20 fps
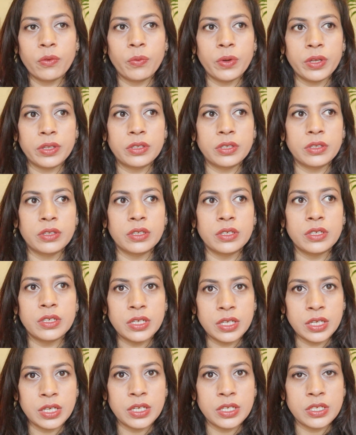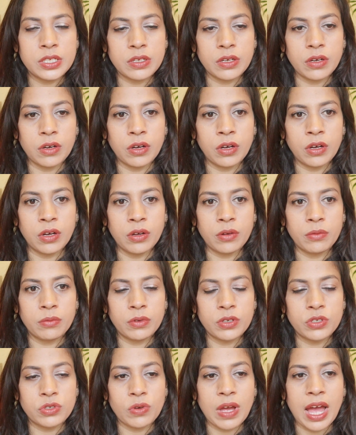with the need
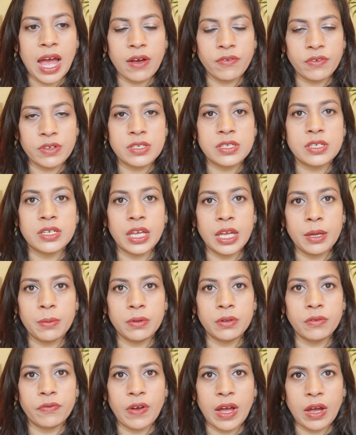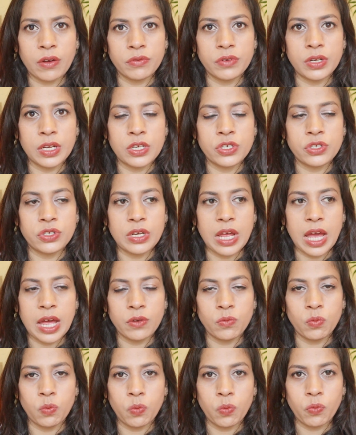to have a stable foundation
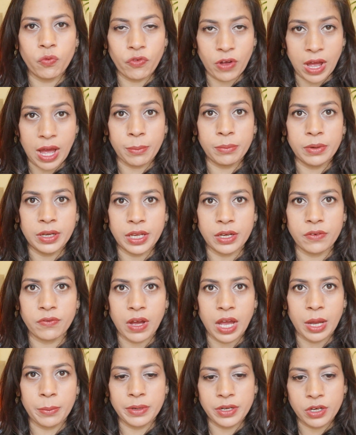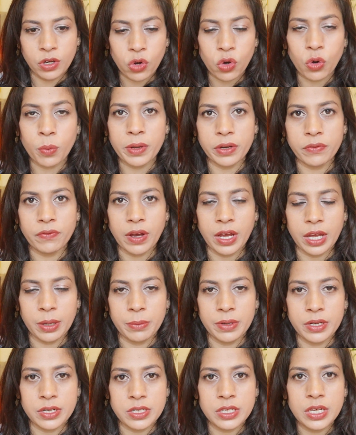and family environment, a home
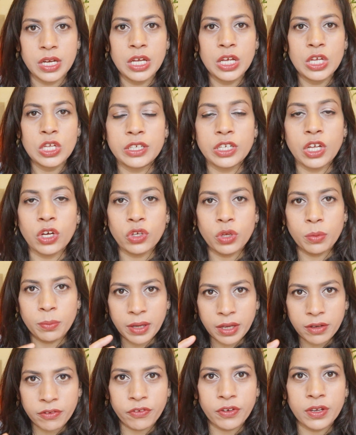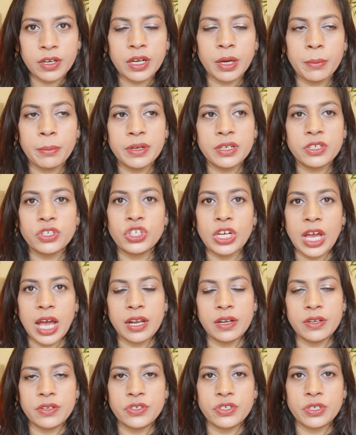environment. Now, you may feel a bit
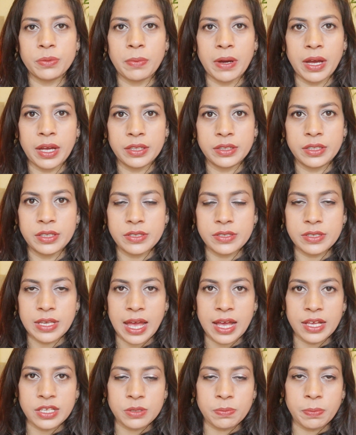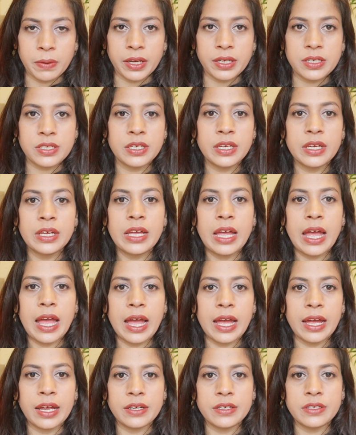challenged by this aspect
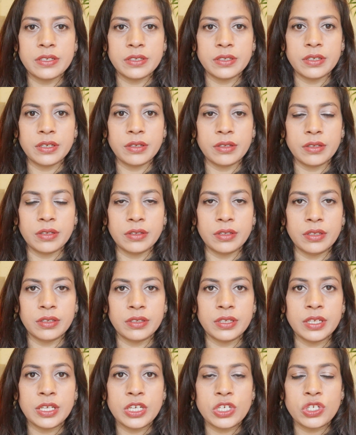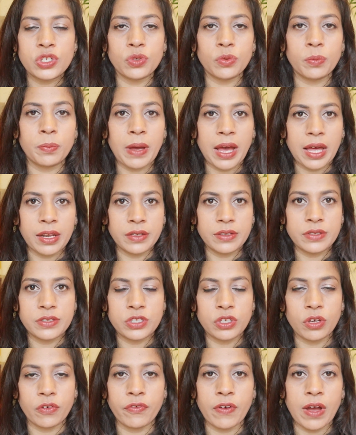and the need to
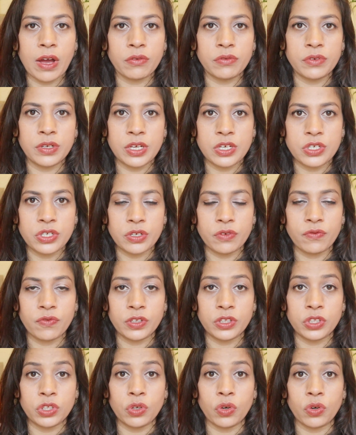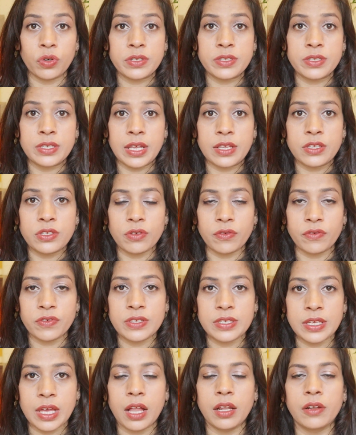balance your foundation with your sense of
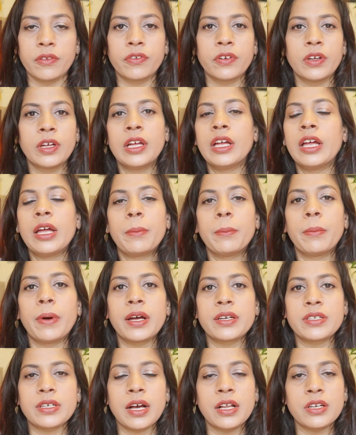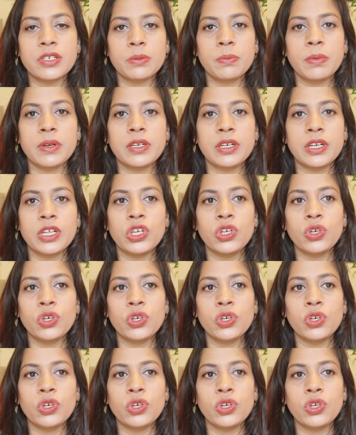self, but ultimately